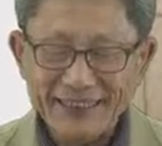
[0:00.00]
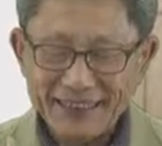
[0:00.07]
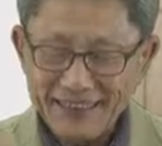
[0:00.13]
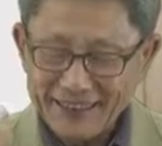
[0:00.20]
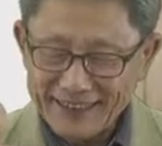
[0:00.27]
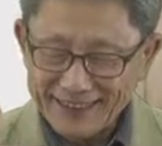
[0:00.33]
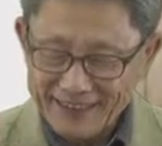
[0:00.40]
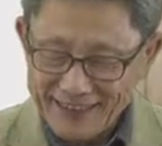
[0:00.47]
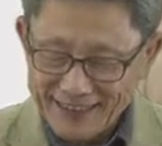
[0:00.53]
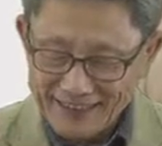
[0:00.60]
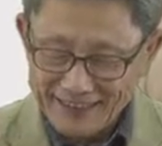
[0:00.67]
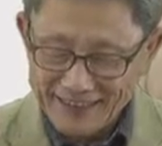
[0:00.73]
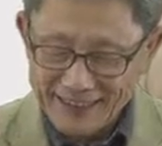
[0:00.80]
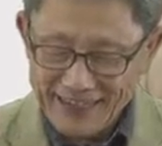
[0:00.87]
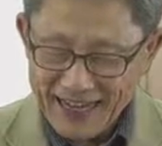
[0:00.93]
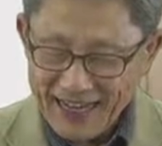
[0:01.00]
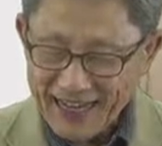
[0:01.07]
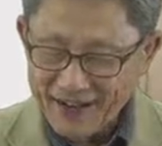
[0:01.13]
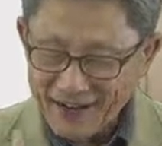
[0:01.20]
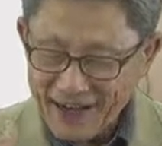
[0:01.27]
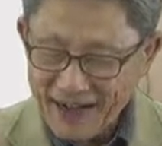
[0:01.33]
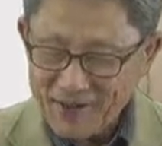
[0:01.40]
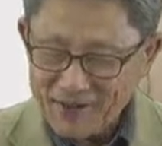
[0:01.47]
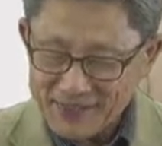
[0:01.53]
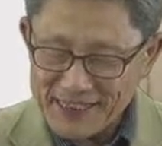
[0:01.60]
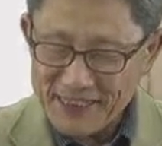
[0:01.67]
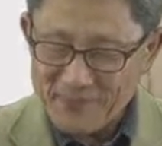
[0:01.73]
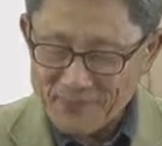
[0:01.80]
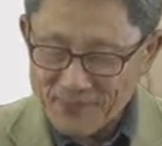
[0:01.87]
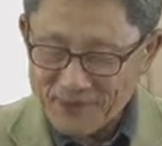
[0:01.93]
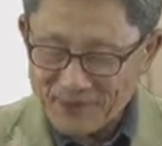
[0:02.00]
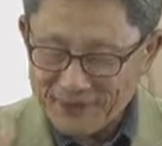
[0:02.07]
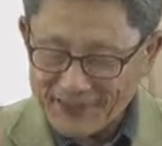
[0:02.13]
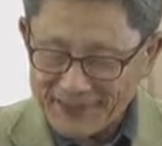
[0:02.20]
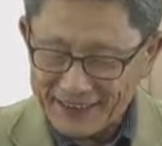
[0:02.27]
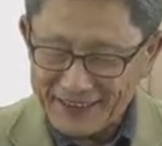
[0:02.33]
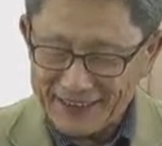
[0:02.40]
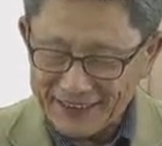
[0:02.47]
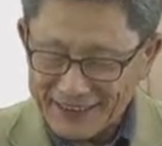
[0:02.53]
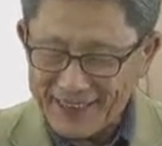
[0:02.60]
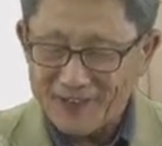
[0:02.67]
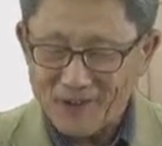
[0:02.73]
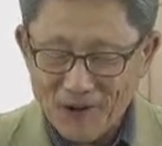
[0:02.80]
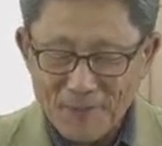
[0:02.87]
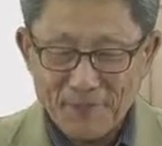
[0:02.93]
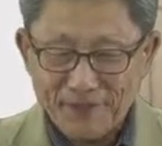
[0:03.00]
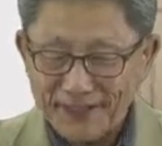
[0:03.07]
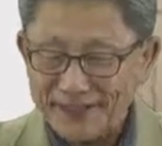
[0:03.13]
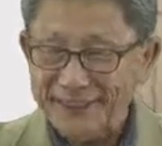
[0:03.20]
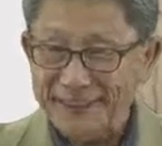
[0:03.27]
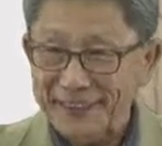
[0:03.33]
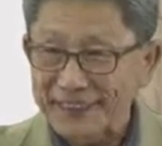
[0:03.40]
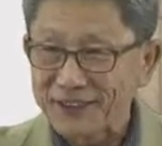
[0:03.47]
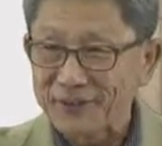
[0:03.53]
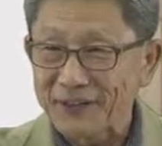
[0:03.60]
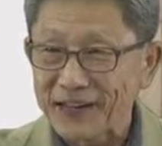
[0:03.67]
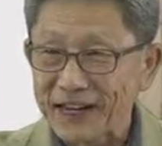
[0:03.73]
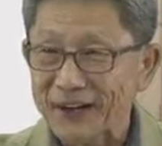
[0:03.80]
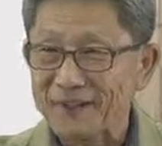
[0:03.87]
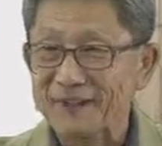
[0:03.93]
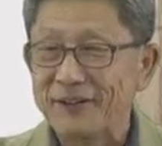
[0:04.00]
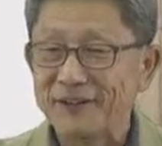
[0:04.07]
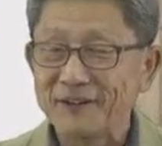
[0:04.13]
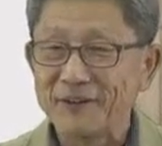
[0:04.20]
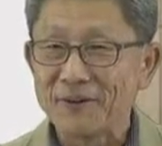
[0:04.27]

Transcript: how is impurity incorporated into our